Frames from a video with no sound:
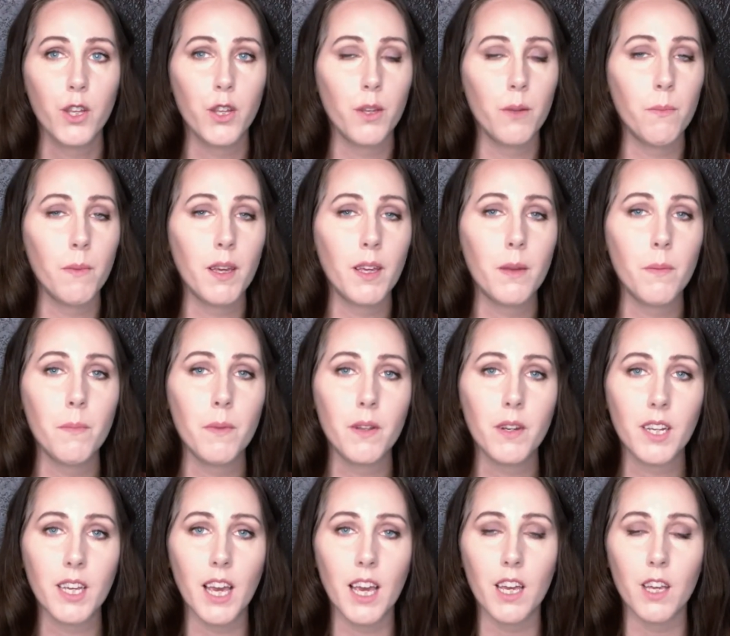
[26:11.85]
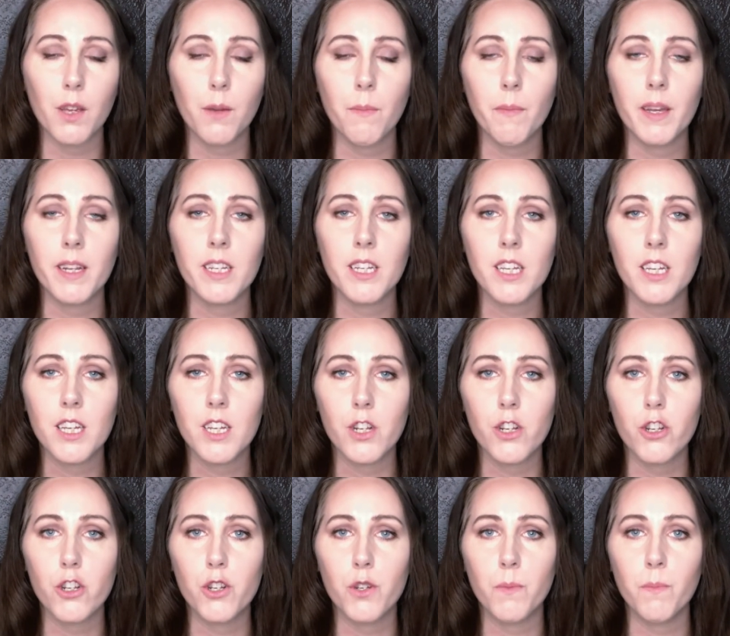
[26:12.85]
you may communicate, you may teach,